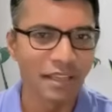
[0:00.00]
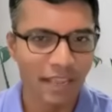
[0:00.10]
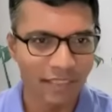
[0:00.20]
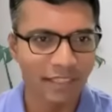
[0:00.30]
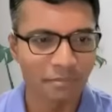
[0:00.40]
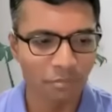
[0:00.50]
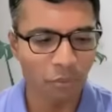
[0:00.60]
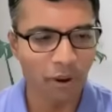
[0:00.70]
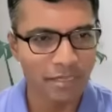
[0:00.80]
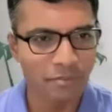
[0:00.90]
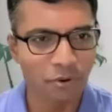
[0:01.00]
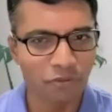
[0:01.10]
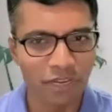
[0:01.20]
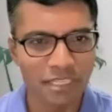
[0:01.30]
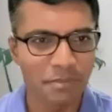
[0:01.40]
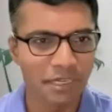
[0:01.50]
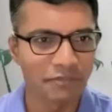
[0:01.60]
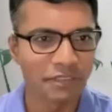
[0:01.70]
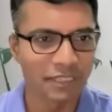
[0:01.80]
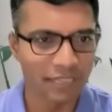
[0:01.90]
And that provides more
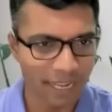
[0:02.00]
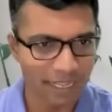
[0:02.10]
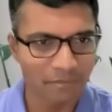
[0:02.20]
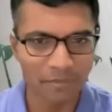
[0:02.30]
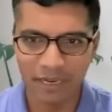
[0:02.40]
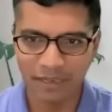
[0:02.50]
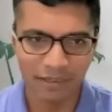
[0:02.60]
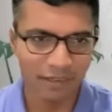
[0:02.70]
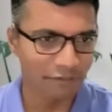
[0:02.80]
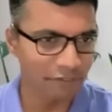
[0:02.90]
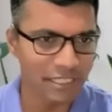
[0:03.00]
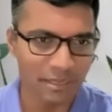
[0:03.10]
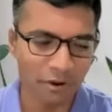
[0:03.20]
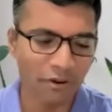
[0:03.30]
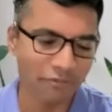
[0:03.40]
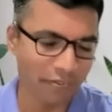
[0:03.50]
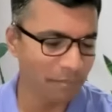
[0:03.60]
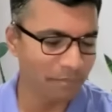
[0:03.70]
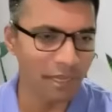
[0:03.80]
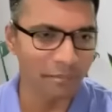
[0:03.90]
flexibility with the time and frees up a lot of
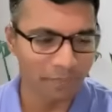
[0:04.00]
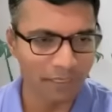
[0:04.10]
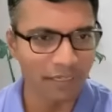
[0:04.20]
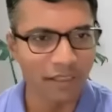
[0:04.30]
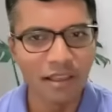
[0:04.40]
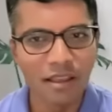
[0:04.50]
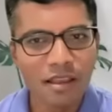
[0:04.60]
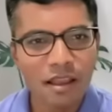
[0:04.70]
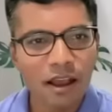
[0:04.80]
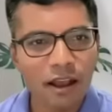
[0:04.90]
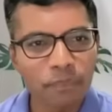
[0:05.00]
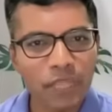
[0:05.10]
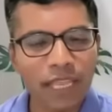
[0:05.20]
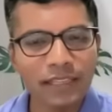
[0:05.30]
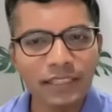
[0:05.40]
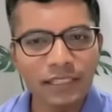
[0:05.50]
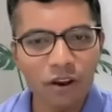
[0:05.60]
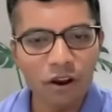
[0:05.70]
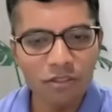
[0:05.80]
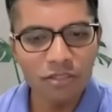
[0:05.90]
time completely.
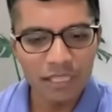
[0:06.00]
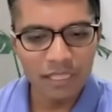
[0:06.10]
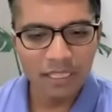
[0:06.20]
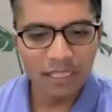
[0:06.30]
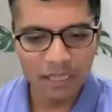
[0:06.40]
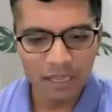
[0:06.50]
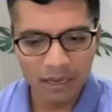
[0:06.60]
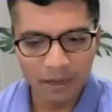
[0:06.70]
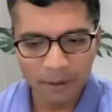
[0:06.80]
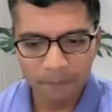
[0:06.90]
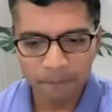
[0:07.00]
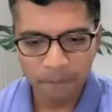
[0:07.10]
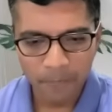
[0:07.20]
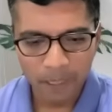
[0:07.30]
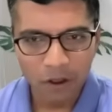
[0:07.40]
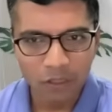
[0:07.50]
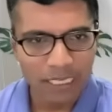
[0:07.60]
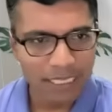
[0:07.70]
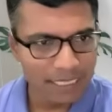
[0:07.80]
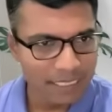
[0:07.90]
Anything on the
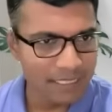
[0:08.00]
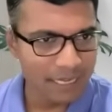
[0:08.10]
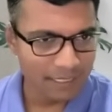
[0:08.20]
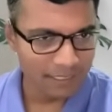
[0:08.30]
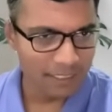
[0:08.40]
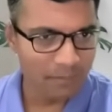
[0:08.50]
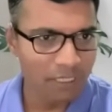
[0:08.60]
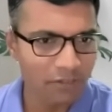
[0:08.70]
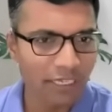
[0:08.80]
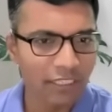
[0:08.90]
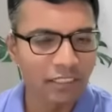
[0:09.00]
kids' adjustment, right?